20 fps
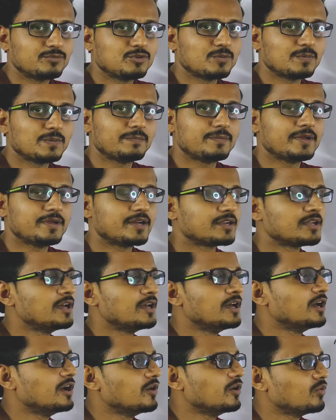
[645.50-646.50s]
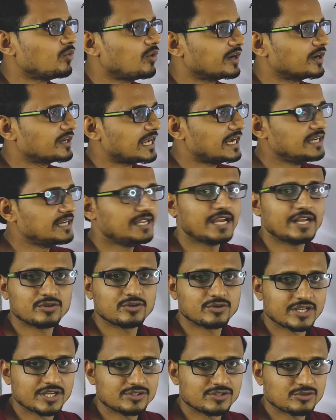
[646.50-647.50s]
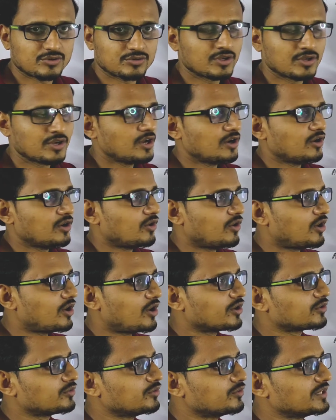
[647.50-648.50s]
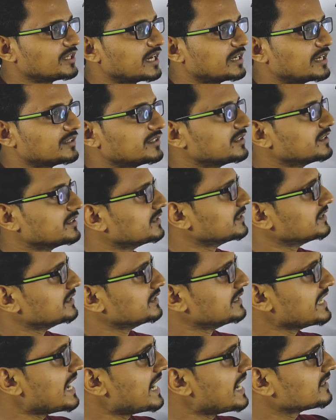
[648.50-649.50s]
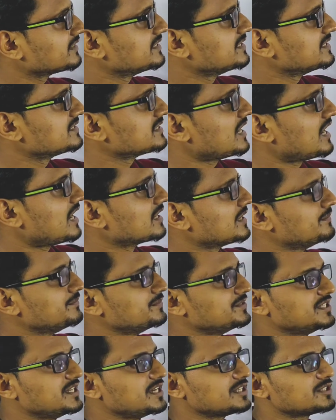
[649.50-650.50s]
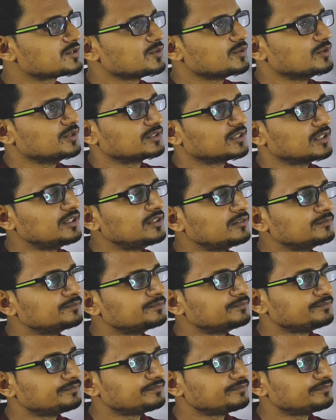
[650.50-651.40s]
prepare one aldehyde or ketone, or we can react this RMGX with the